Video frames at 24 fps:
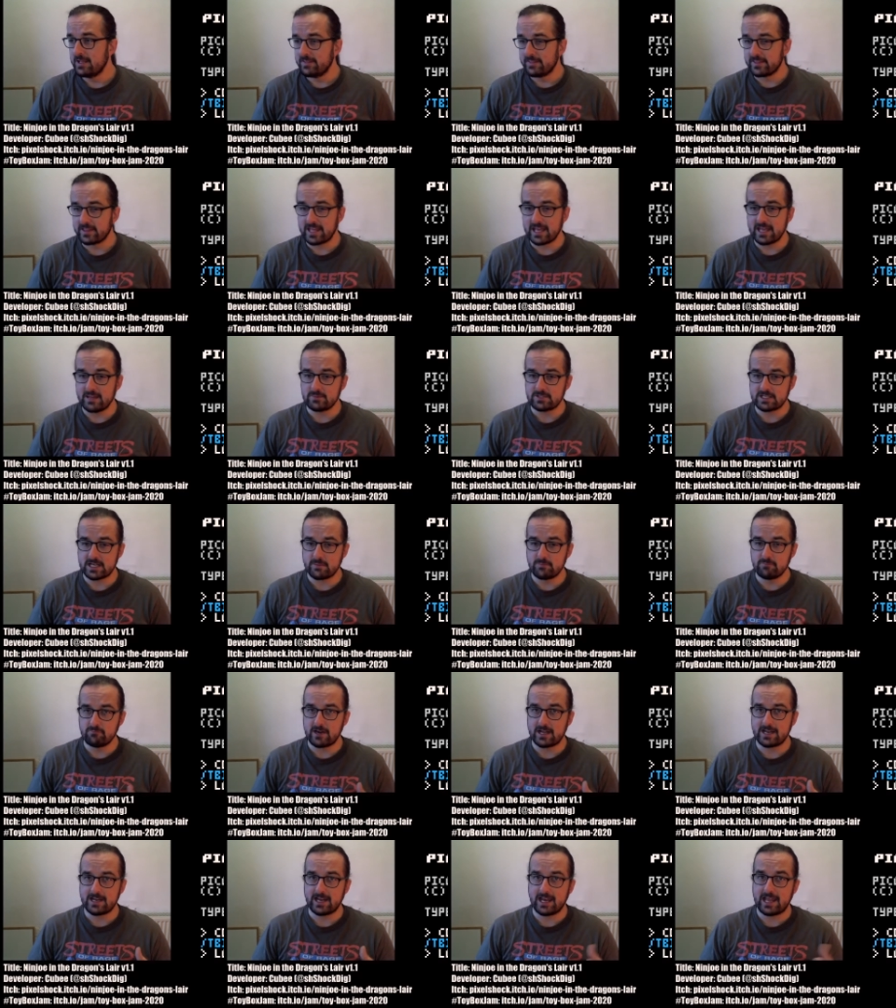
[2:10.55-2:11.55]
The game jam
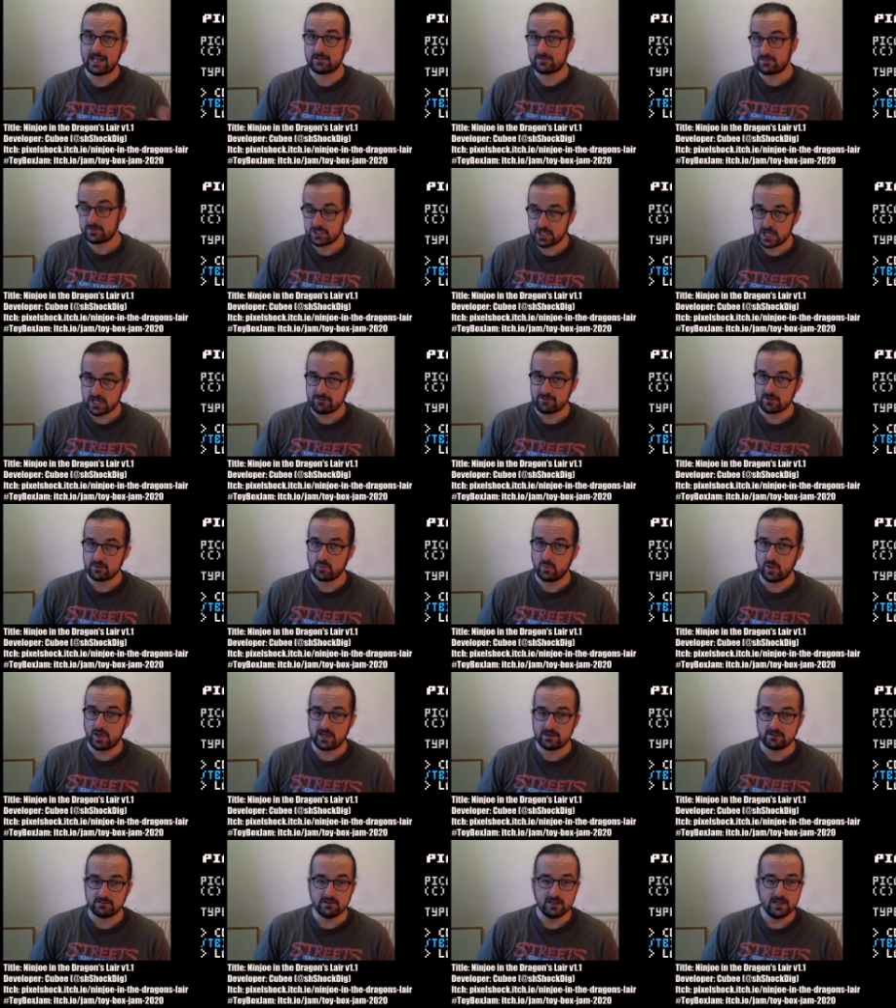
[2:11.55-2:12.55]
ran last year as
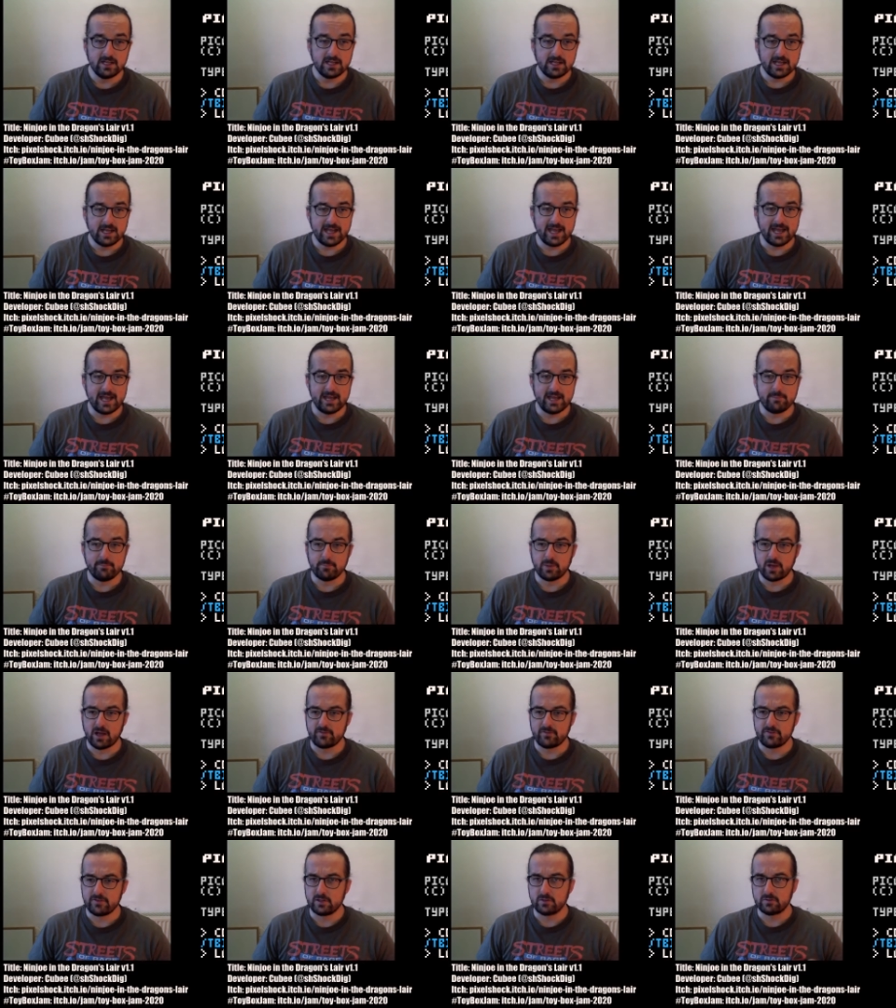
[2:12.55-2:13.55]
well, but
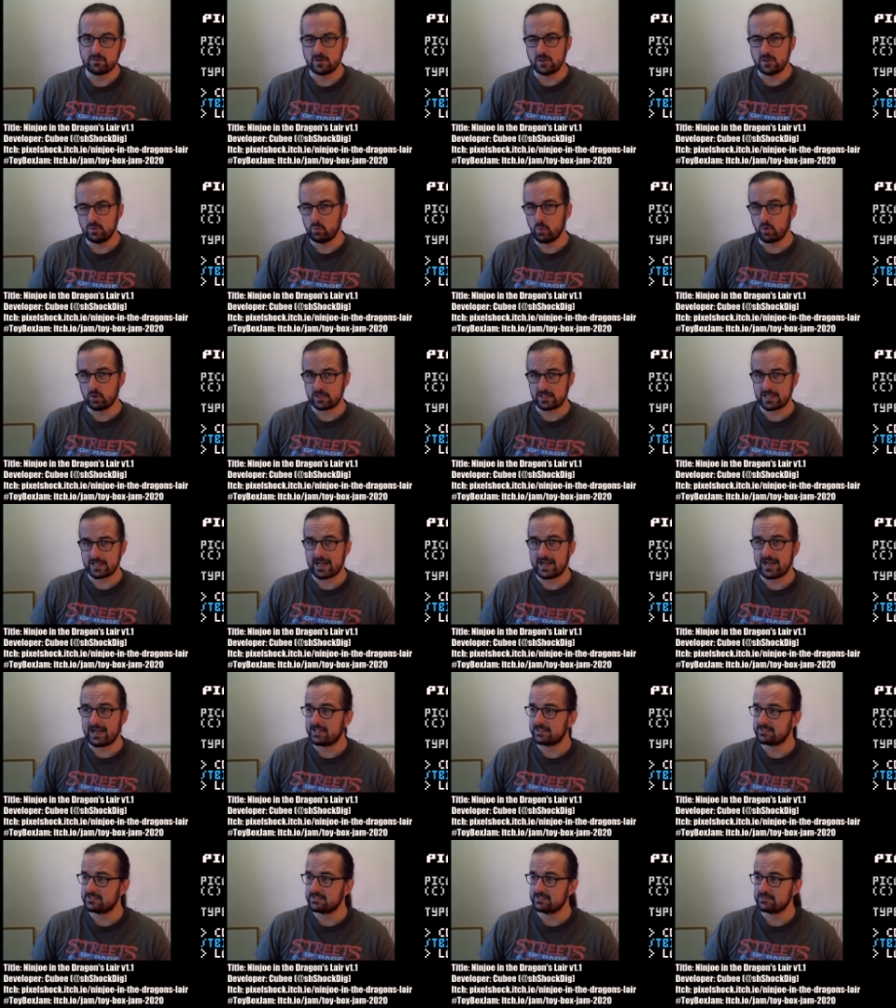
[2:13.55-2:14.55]
I think there was only one
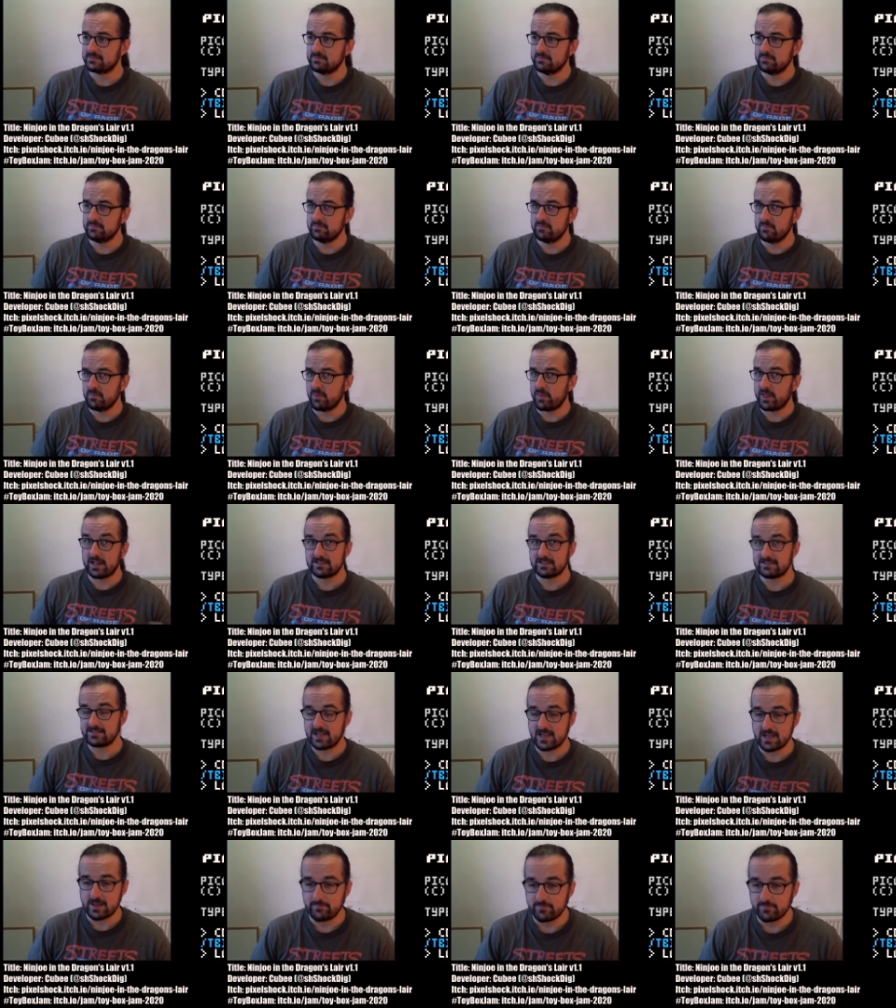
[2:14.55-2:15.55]
cart that
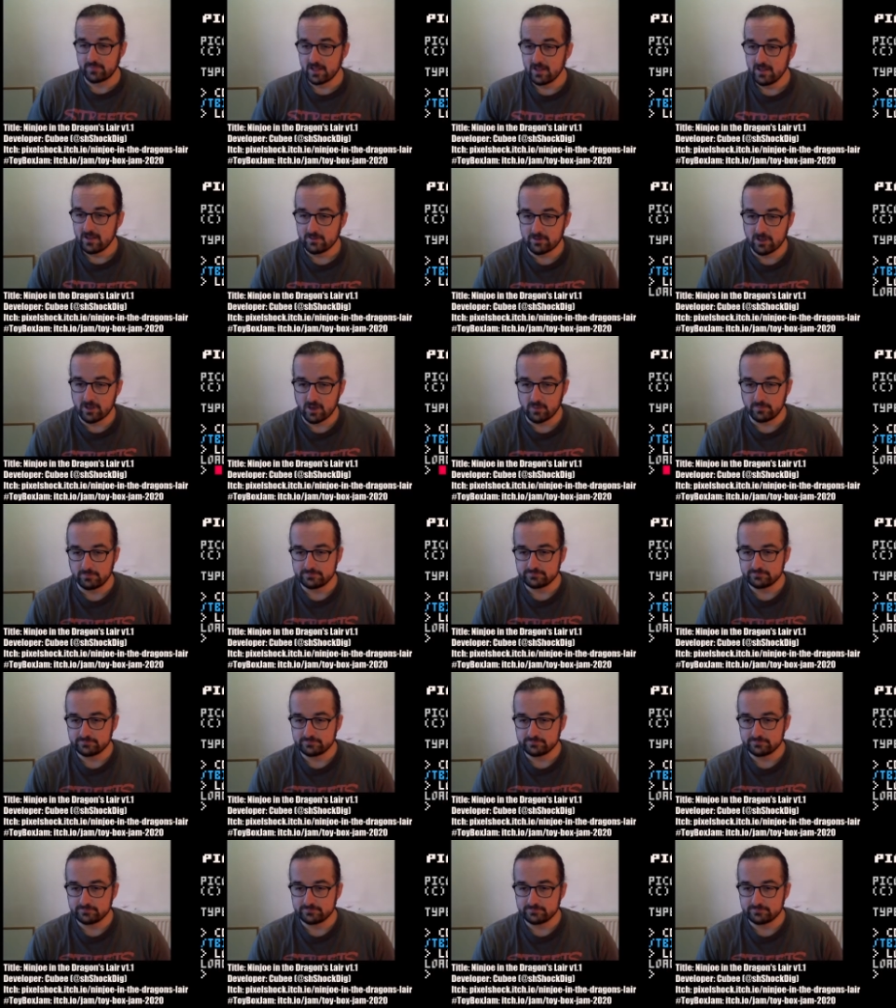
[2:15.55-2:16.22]
time. So